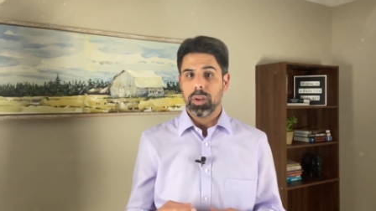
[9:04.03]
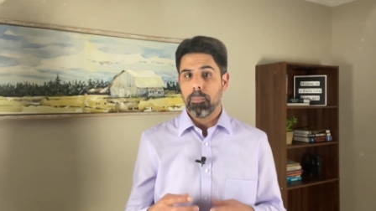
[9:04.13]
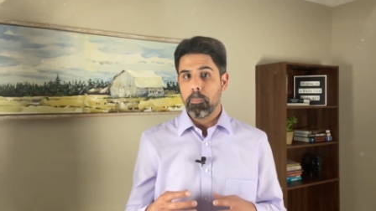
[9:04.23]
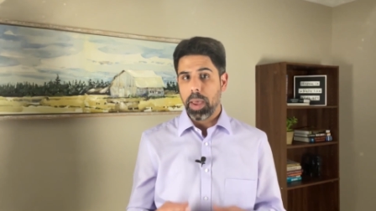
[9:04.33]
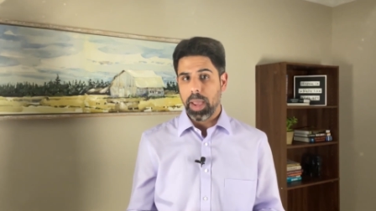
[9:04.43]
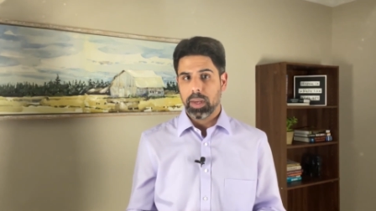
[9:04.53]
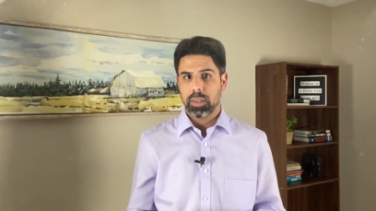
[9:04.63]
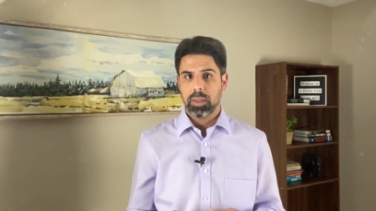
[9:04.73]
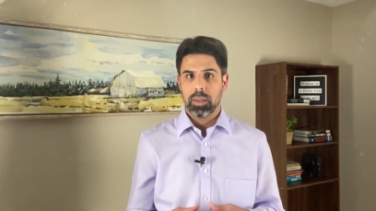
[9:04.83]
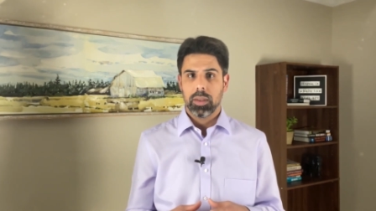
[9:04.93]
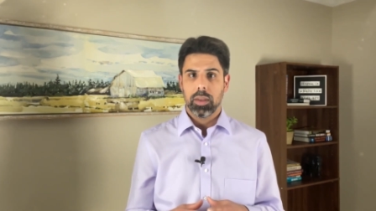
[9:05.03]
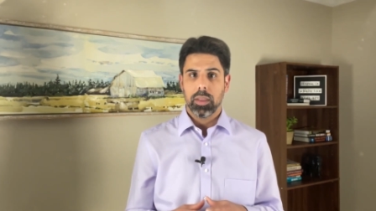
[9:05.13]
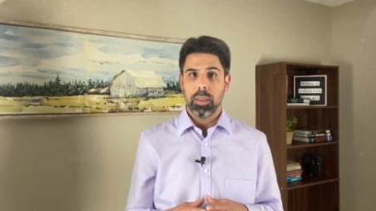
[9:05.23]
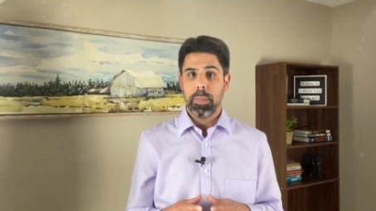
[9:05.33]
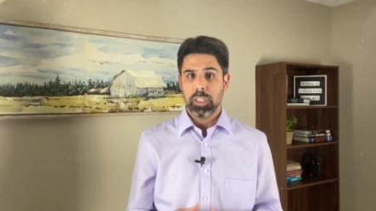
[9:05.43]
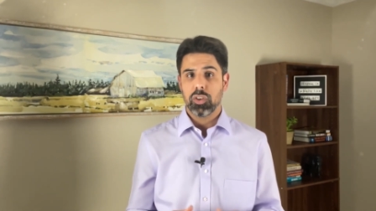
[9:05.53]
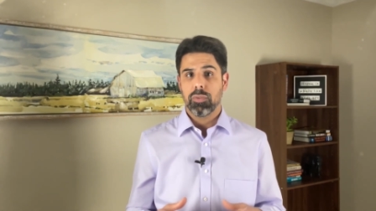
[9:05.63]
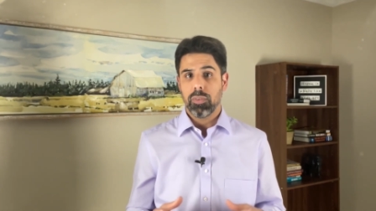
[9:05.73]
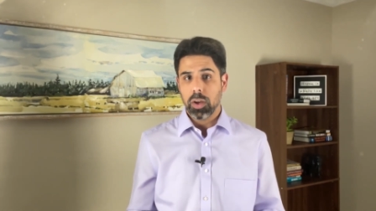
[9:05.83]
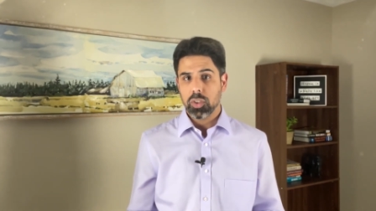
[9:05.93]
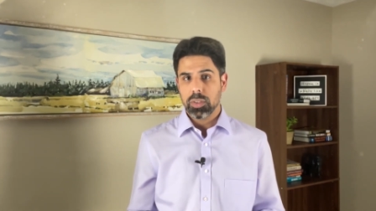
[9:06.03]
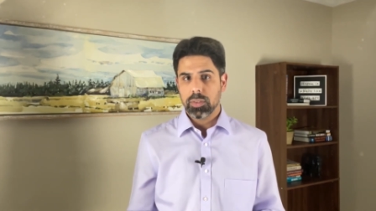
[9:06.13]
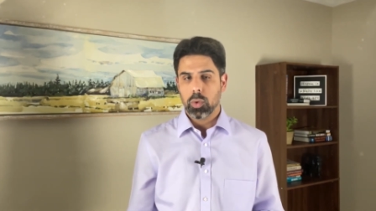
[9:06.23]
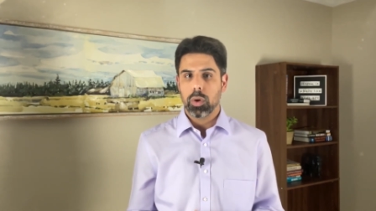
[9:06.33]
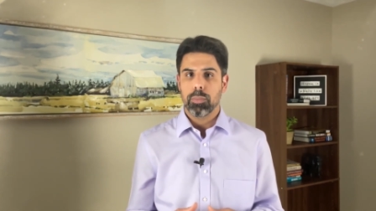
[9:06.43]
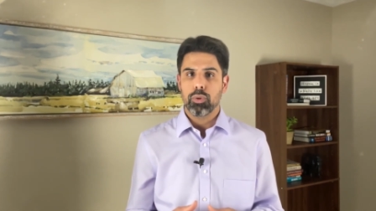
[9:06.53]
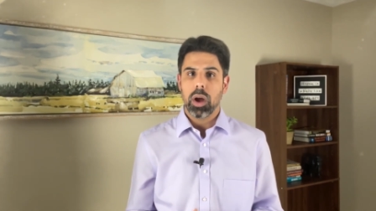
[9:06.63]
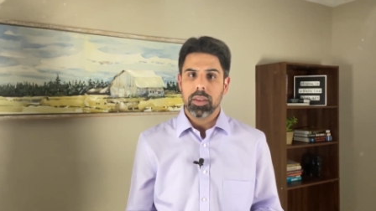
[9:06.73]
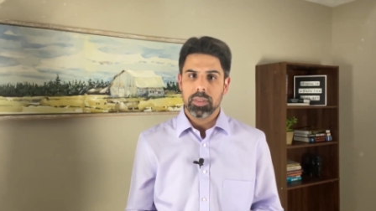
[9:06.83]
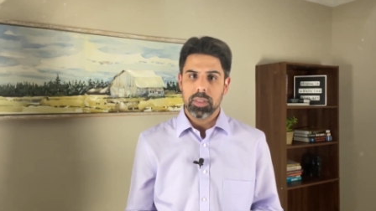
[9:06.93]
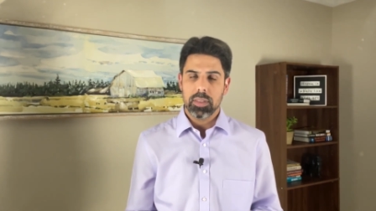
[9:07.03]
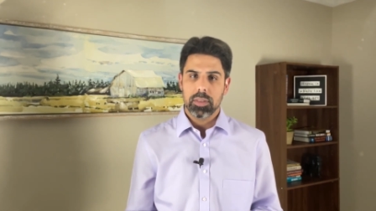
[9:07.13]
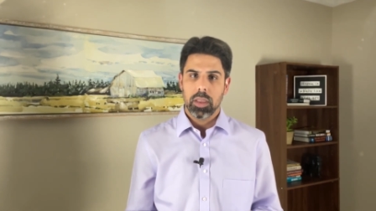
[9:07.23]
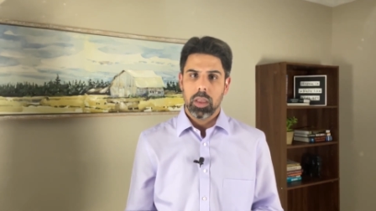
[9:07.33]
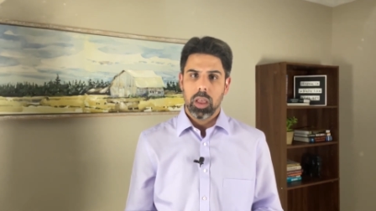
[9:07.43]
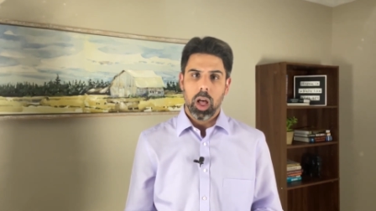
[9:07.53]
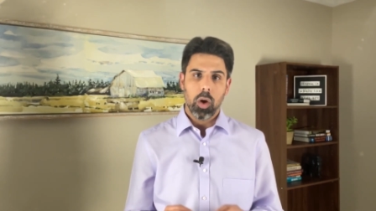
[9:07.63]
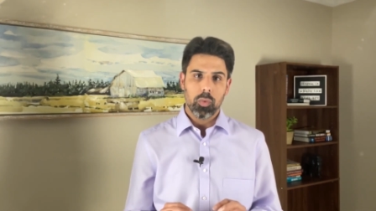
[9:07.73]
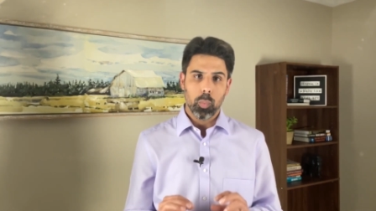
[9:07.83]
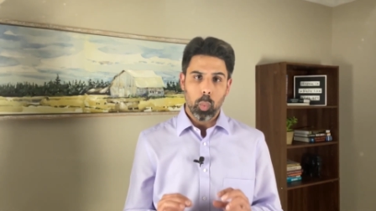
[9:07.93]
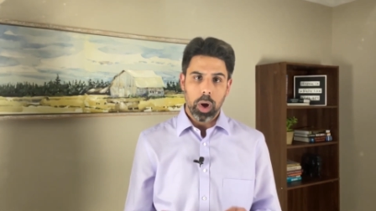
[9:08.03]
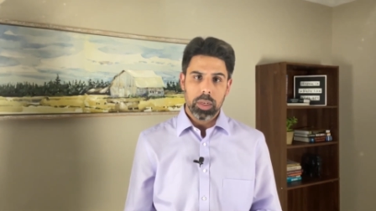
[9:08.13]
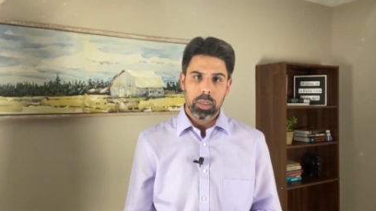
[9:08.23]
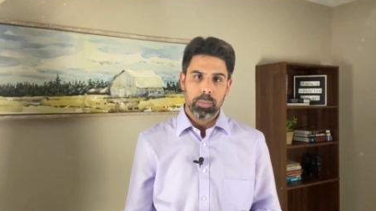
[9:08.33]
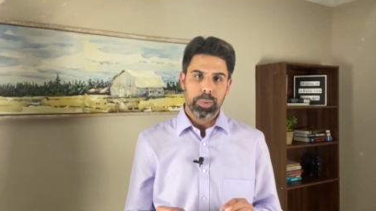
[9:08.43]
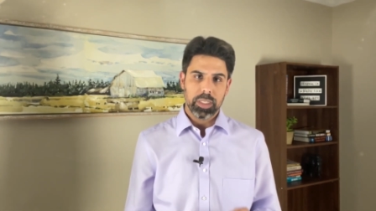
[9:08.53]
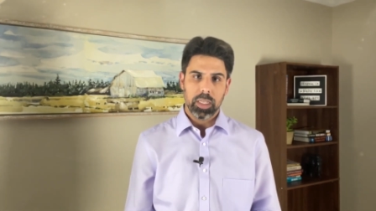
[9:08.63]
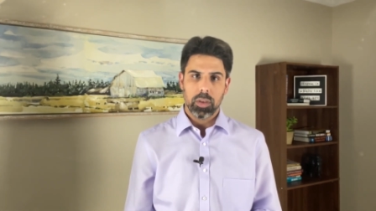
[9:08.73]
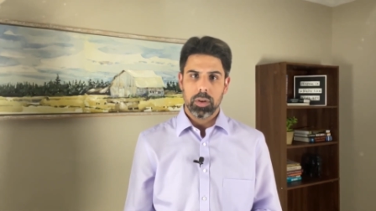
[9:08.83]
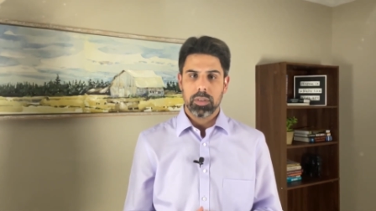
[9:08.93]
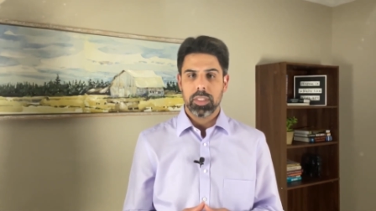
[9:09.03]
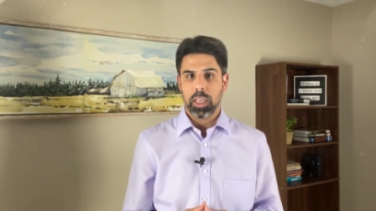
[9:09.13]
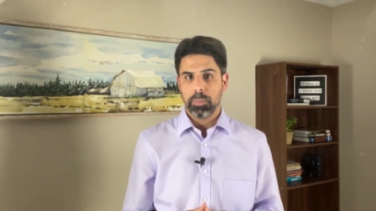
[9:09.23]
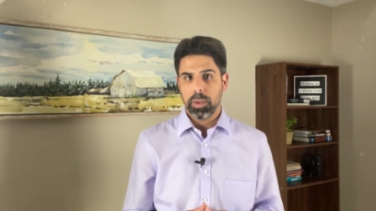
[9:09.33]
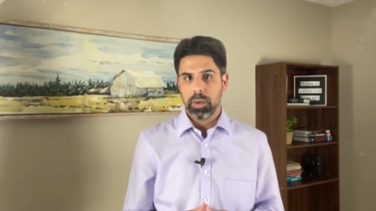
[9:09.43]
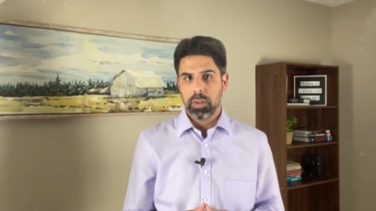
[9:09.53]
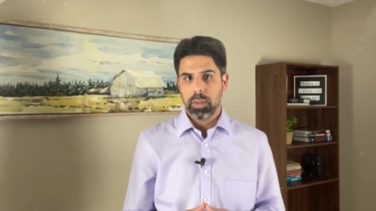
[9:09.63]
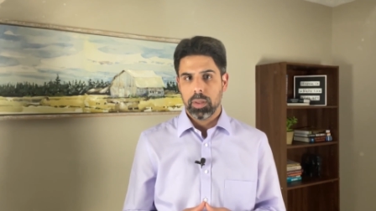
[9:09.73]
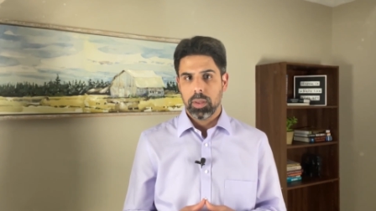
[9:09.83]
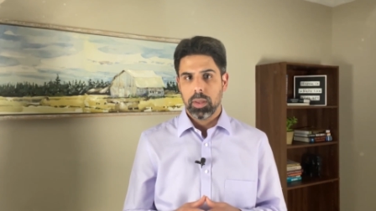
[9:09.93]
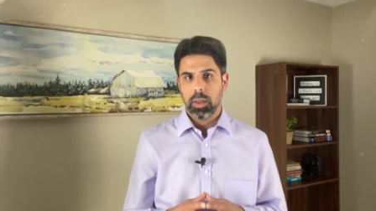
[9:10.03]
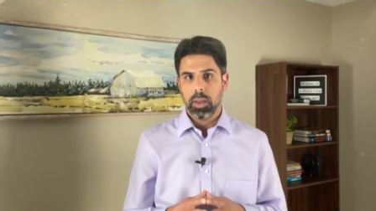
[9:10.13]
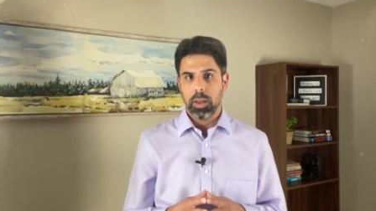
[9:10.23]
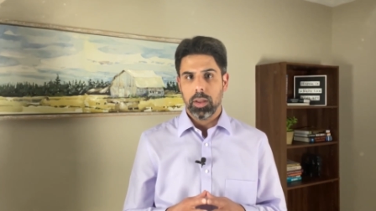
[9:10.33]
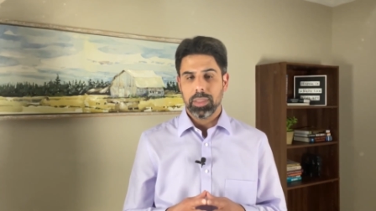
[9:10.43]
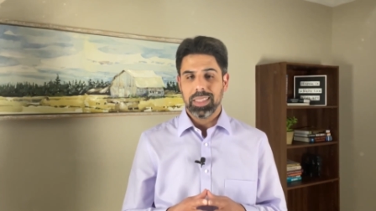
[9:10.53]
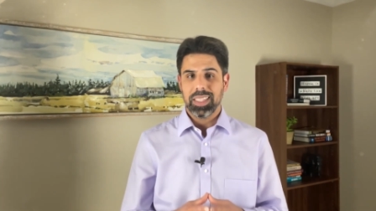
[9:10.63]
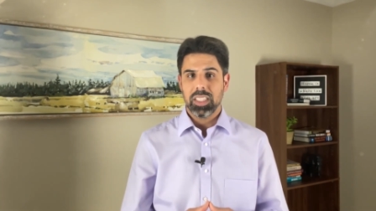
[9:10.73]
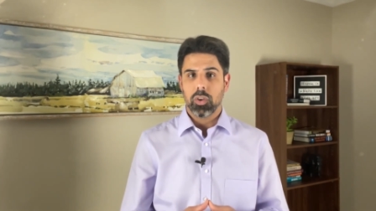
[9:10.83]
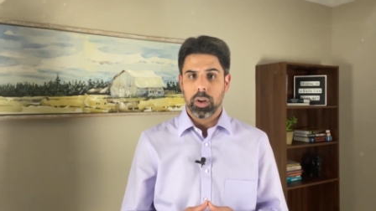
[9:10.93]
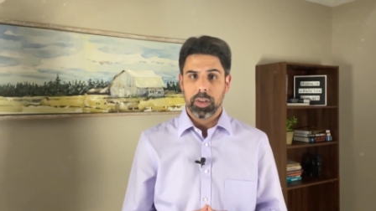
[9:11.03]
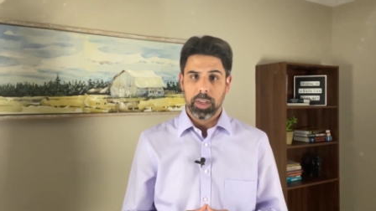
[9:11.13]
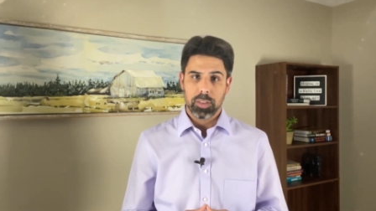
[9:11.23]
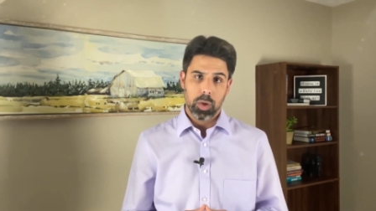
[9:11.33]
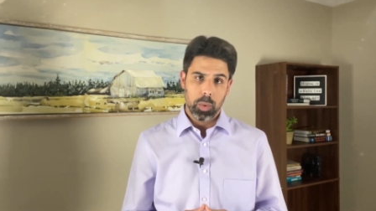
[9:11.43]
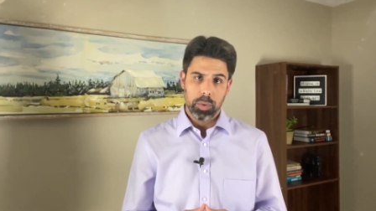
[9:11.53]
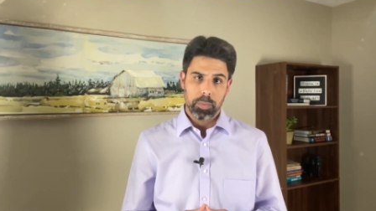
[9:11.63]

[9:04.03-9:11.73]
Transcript: impact the major functions or processes of one particular segment that these architects own.